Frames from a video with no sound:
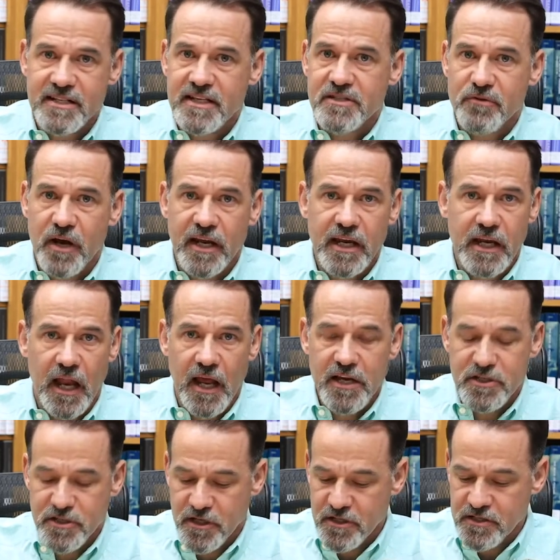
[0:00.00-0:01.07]
these
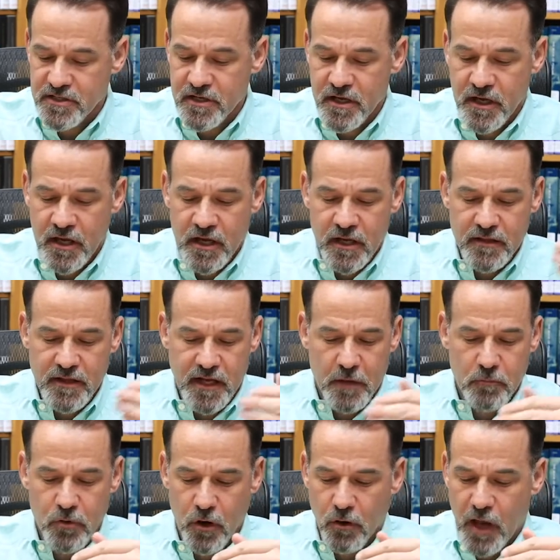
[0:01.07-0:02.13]
regulations, then a
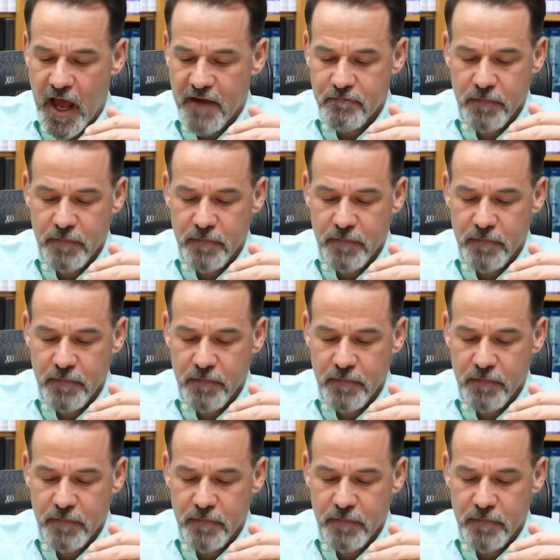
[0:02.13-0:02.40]
pro-life